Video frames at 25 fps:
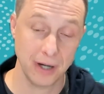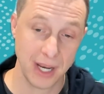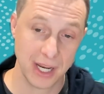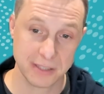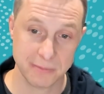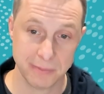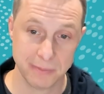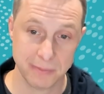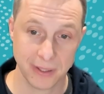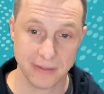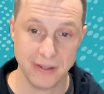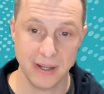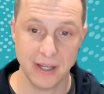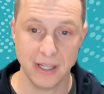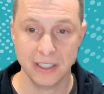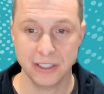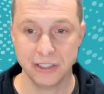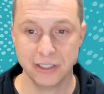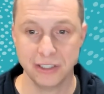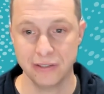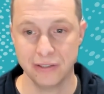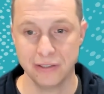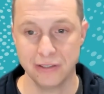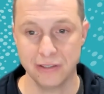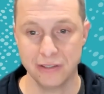
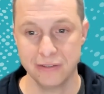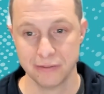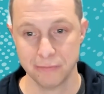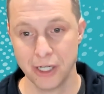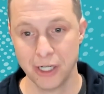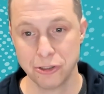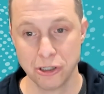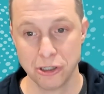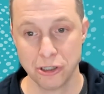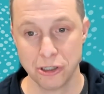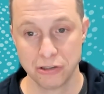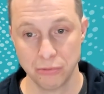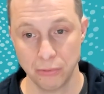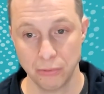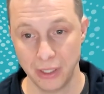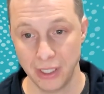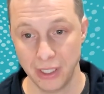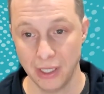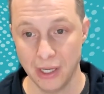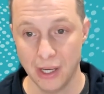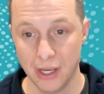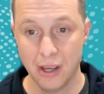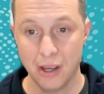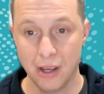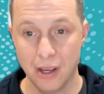expectations and metrics,
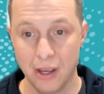we